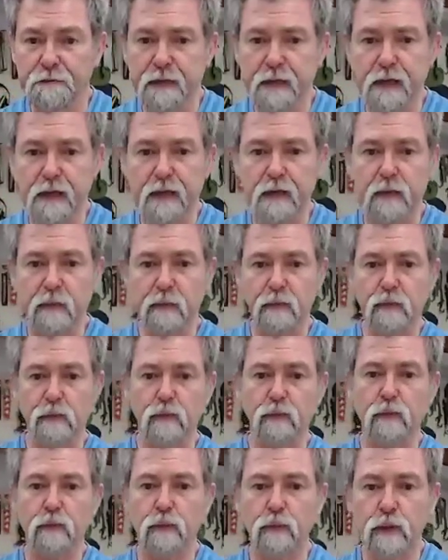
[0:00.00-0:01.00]

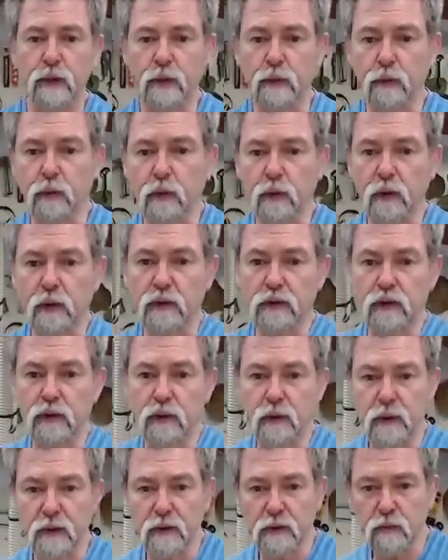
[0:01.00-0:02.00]
Real Ruler
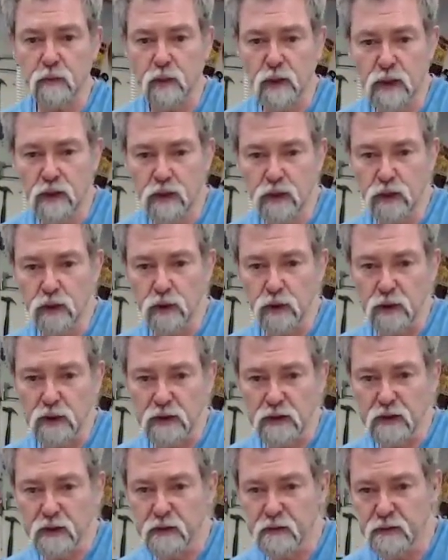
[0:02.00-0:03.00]
2112,
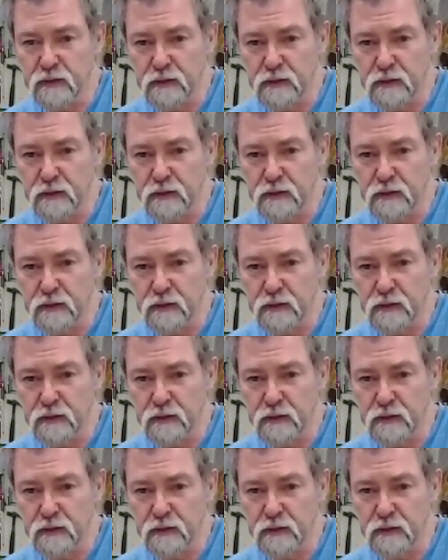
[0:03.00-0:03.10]
that's an